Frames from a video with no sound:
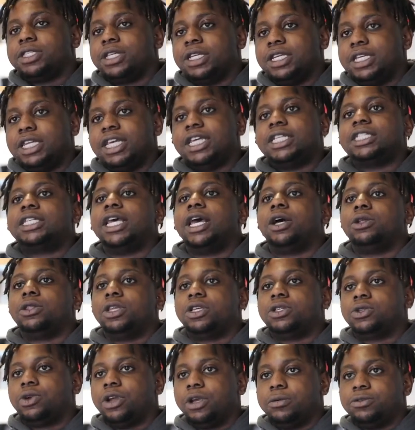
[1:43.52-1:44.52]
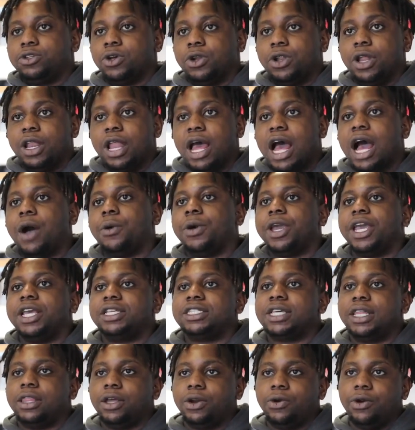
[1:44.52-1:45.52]
a detailed description on how it is
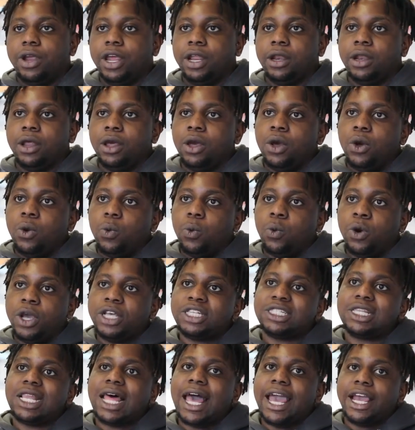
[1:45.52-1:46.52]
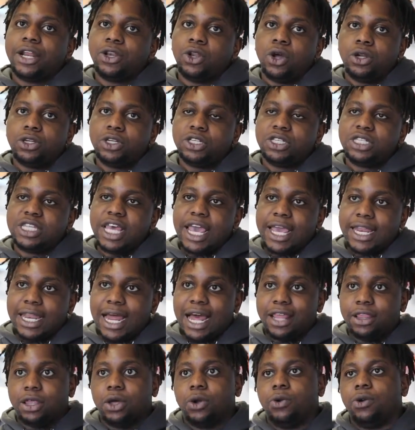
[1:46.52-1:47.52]
at the Green, what it's like, not just staying at
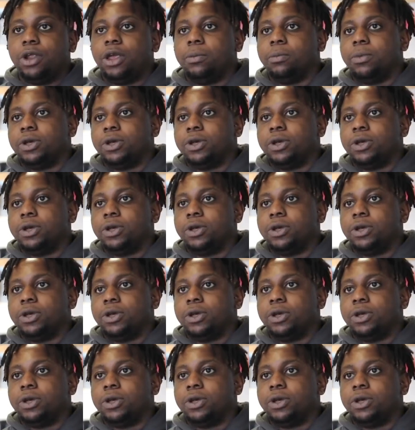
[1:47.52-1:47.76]
the Green,